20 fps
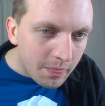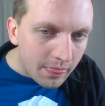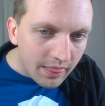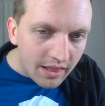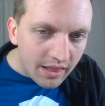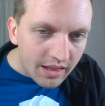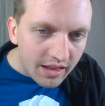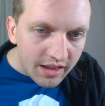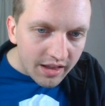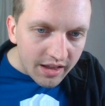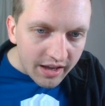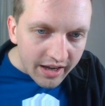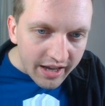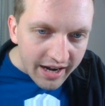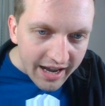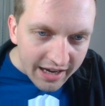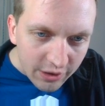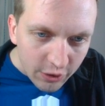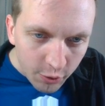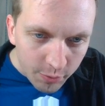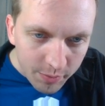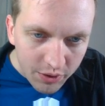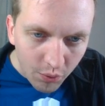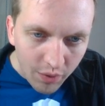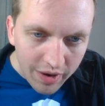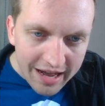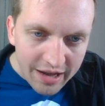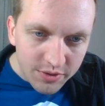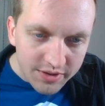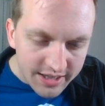add a little bit of
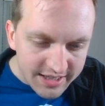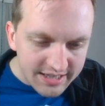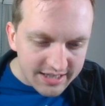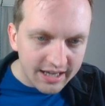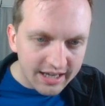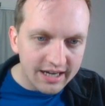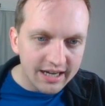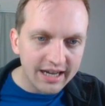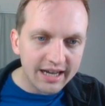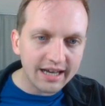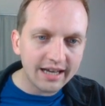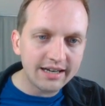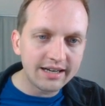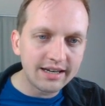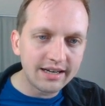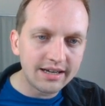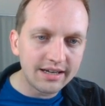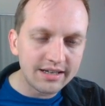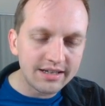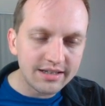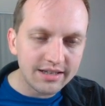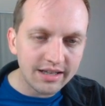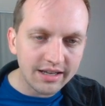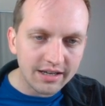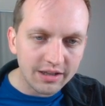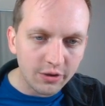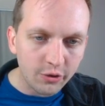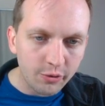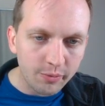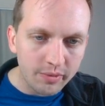roundness. I gotta add
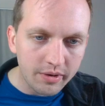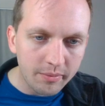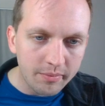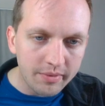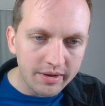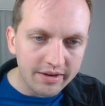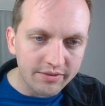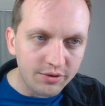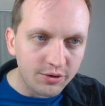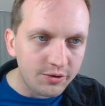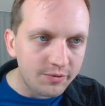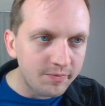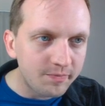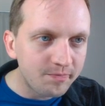like a little bit of bevel.